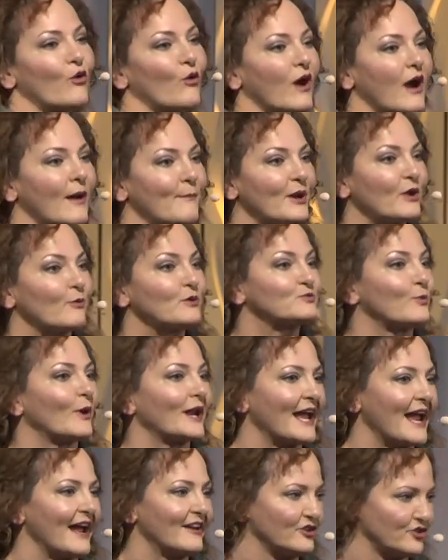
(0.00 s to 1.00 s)
But it was what I
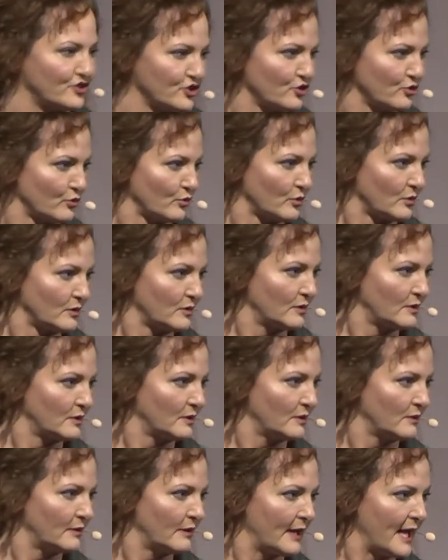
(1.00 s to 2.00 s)
had to do.
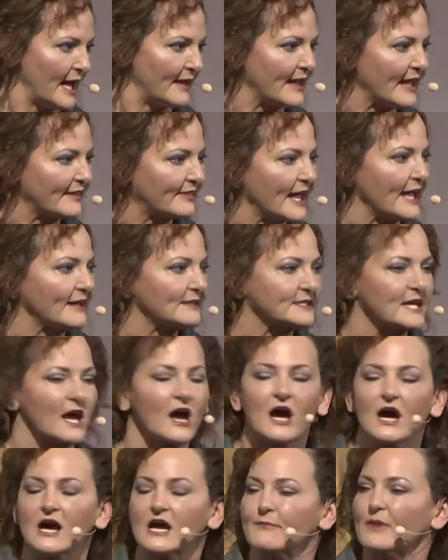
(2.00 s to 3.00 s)
And at that
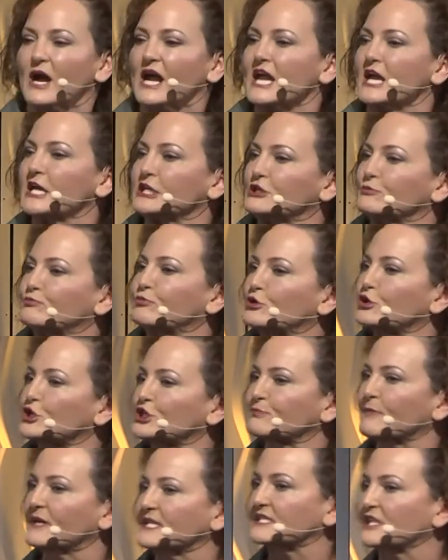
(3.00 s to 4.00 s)
time, I had to push
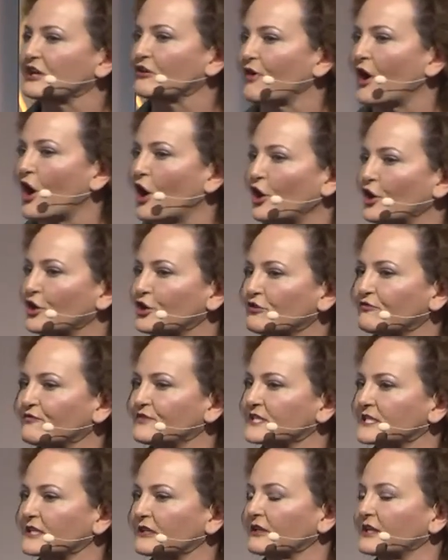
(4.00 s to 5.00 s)
myself harder
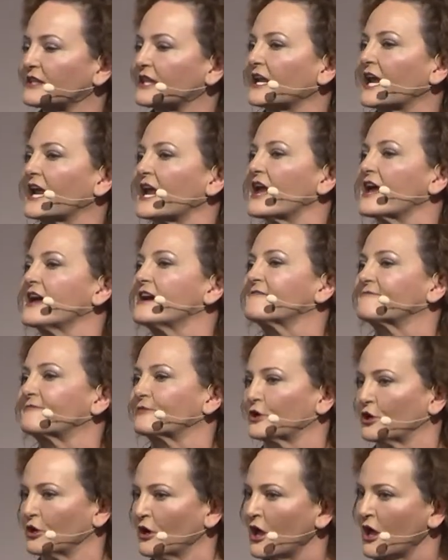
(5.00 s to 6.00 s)
physically than I
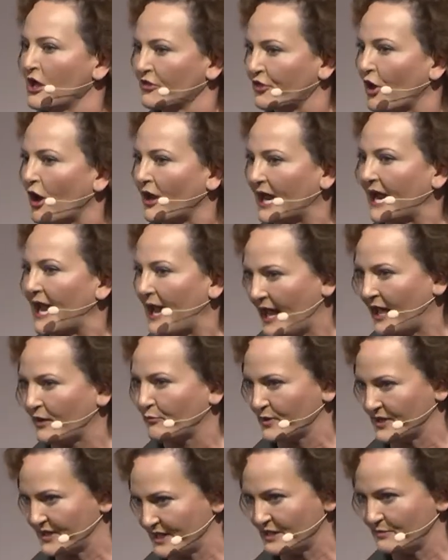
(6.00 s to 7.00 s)
ever thought I had
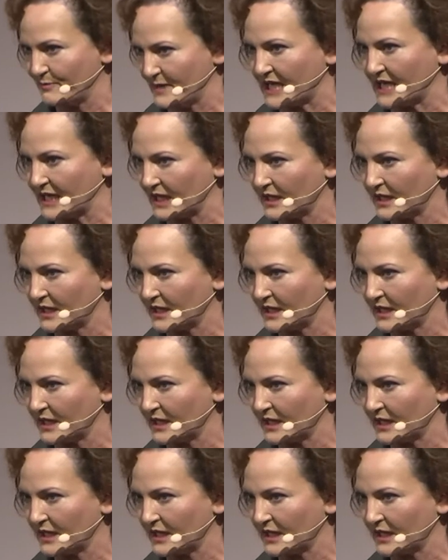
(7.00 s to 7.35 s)
within me.